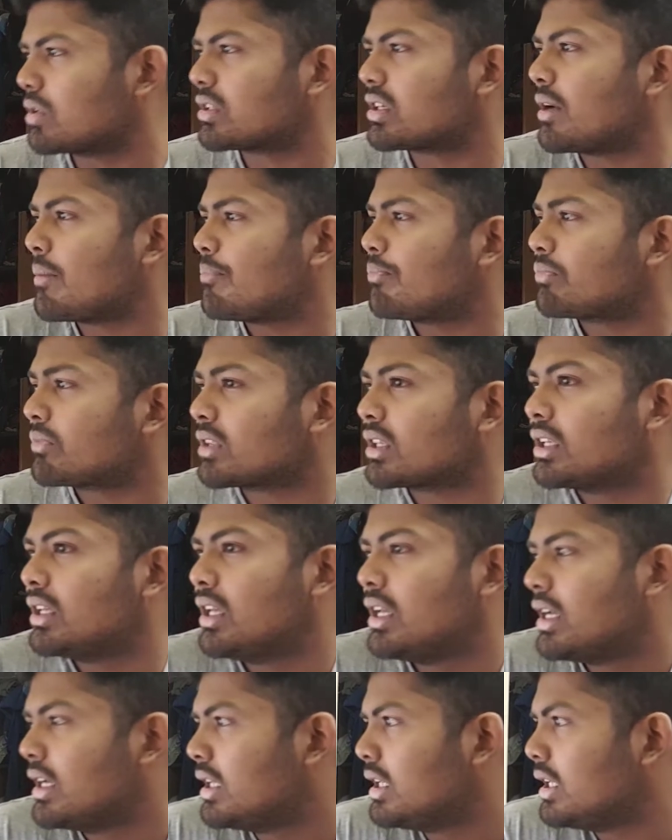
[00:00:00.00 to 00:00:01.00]
term.
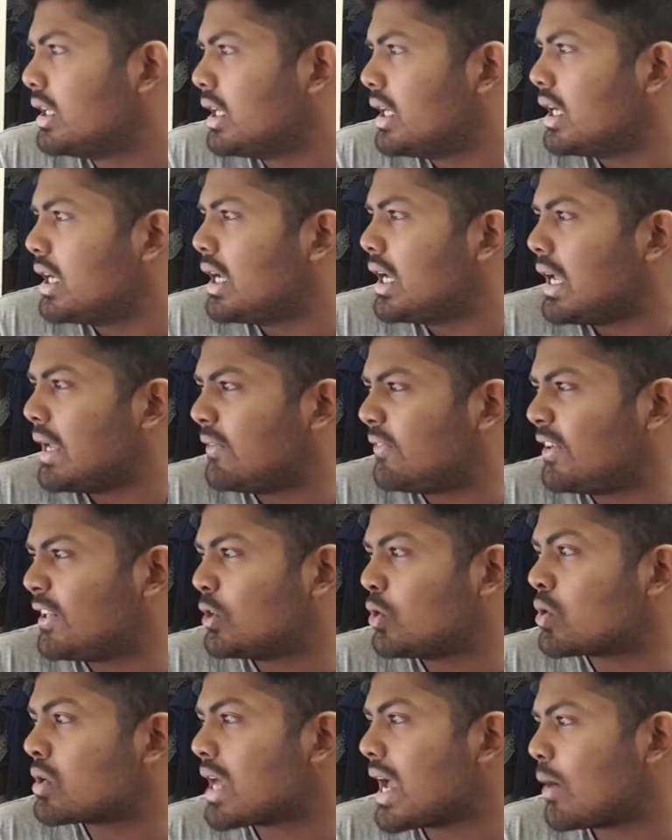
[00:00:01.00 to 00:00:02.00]
If you
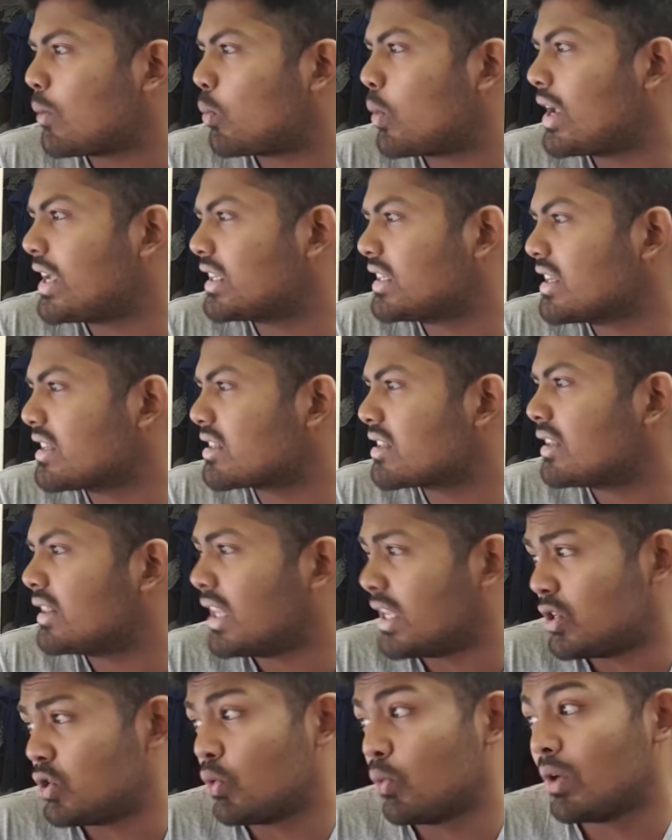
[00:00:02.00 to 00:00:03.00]
don't have weakness,
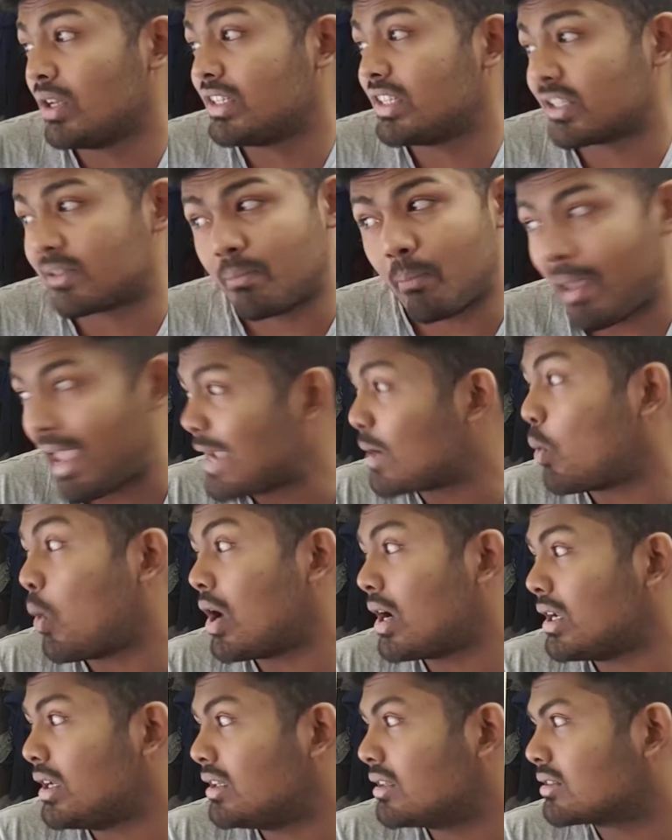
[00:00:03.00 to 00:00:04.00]
then you will just make
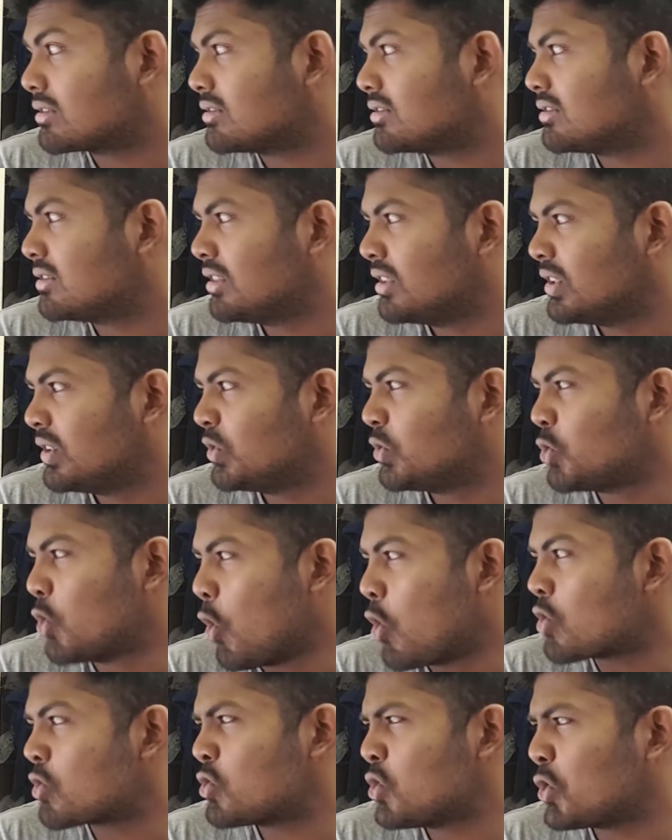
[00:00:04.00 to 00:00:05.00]
one.
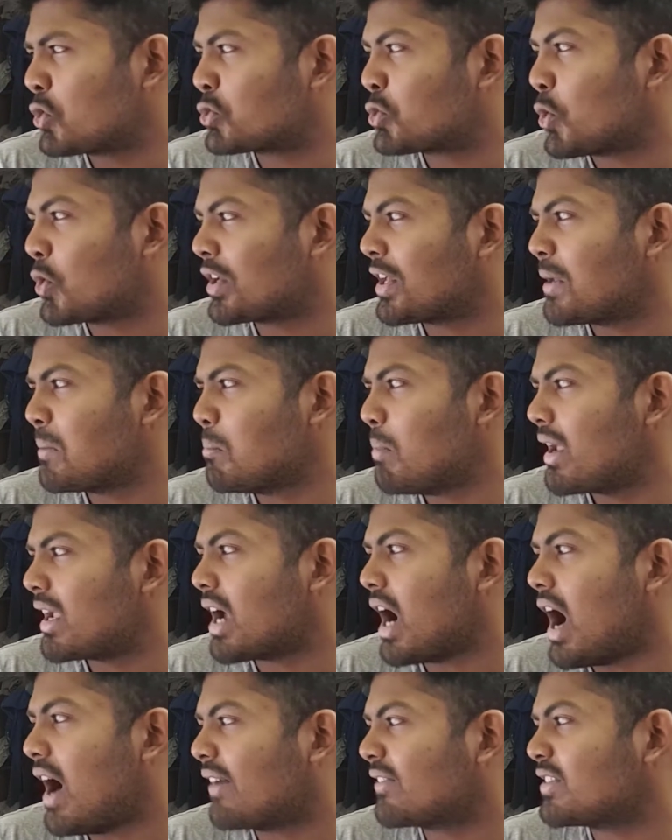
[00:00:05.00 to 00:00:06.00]
Don't go talking big
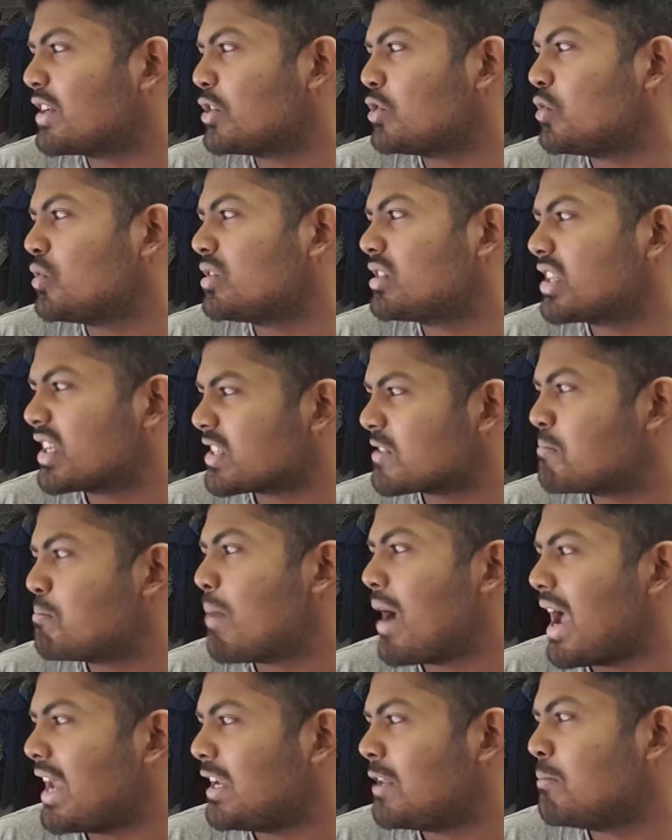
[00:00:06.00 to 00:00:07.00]
after you just
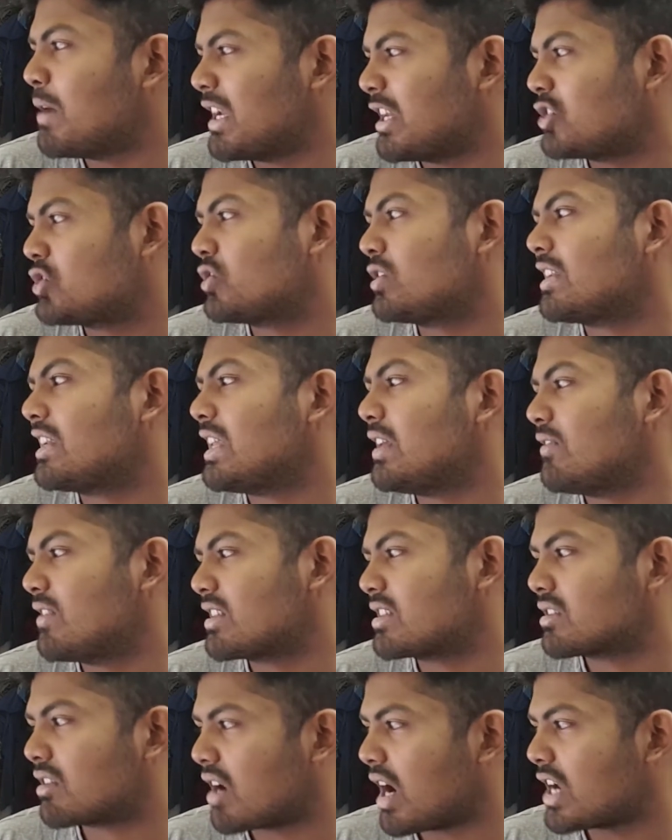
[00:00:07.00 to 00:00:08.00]
barely managed to leave a
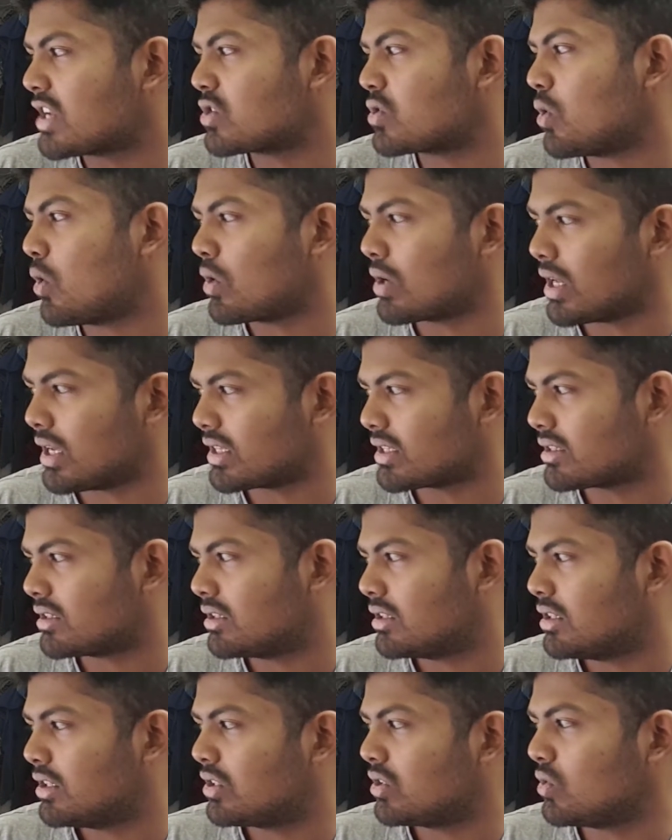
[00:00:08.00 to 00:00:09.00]
scratch on us,
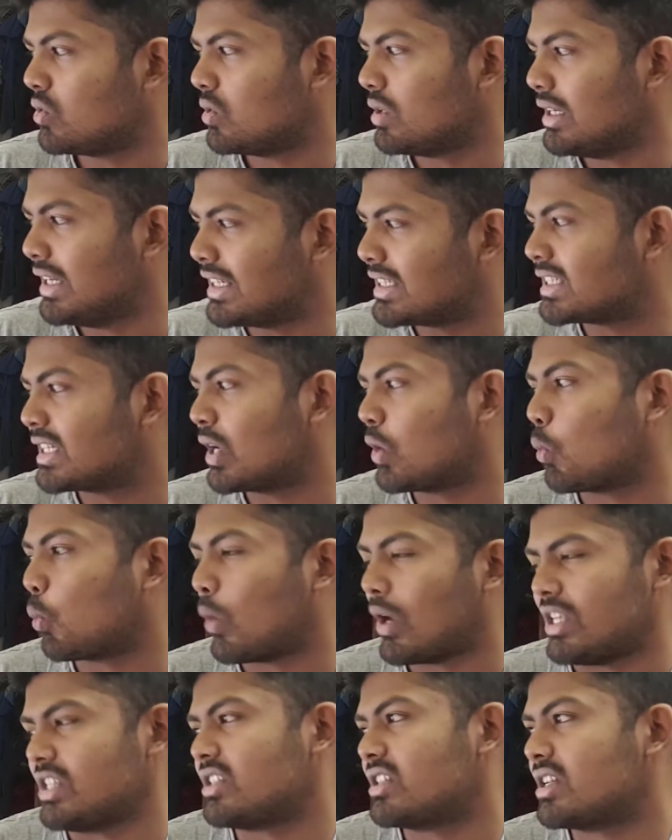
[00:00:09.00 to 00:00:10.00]
you little
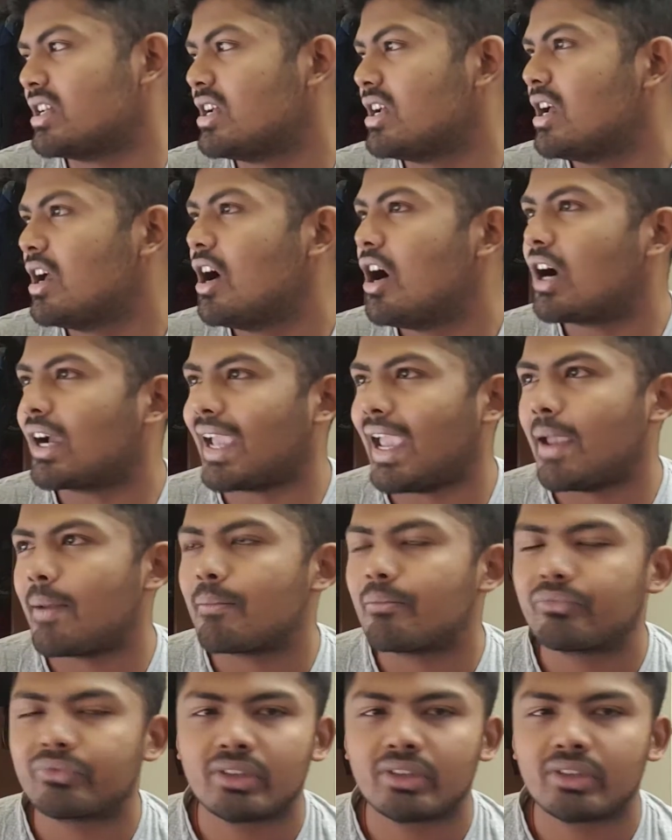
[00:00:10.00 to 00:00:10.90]
witch. Okay.